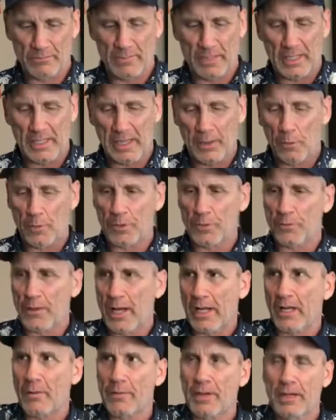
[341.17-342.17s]
And I wouldn't
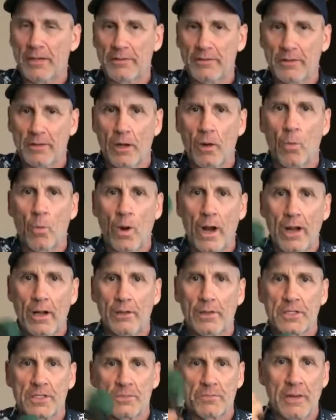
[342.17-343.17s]
recommend a
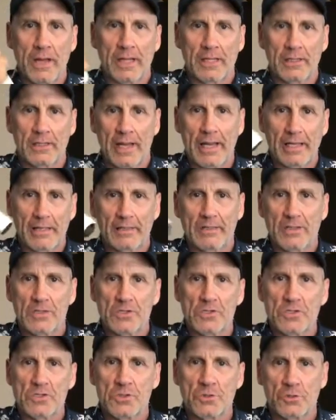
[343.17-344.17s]
wireless mic like
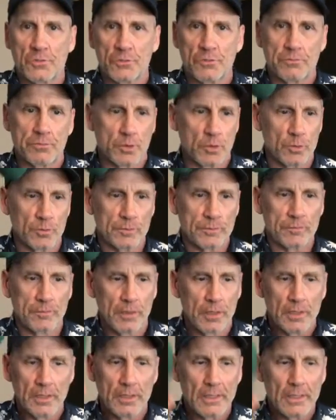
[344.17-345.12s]
this to boom.